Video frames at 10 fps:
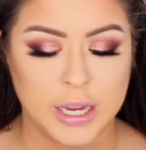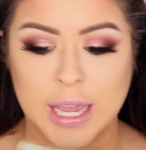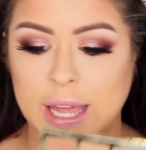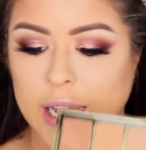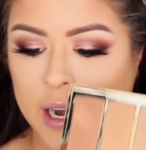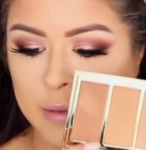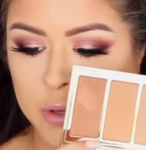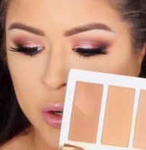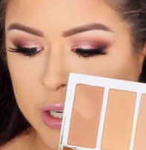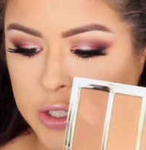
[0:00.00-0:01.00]
Kit and I'm
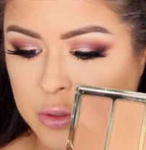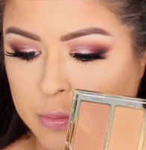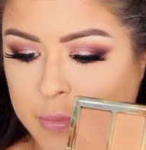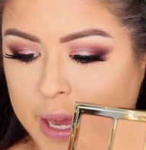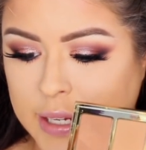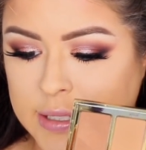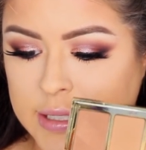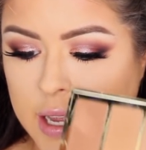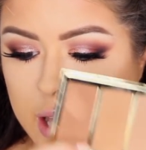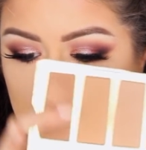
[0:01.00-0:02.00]
going to mix